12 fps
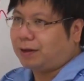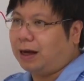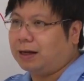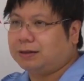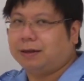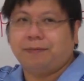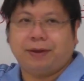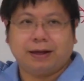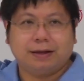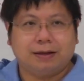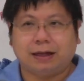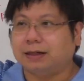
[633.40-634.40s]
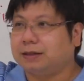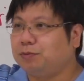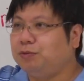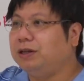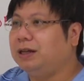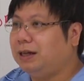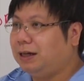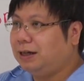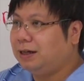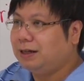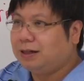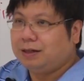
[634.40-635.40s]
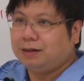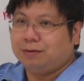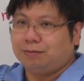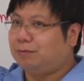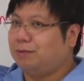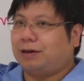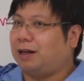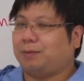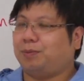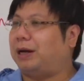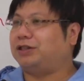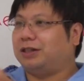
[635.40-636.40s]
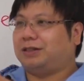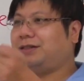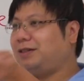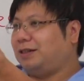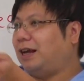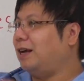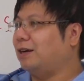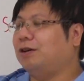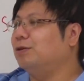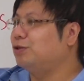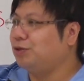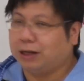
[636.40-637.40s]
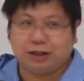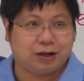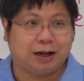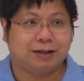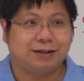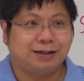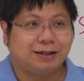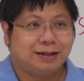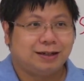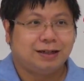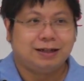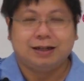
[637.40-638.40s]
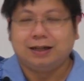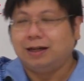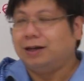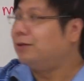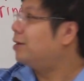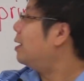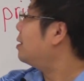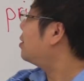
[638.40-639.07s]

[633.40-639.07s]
are something that is really like precious. They are close to each other. Okay,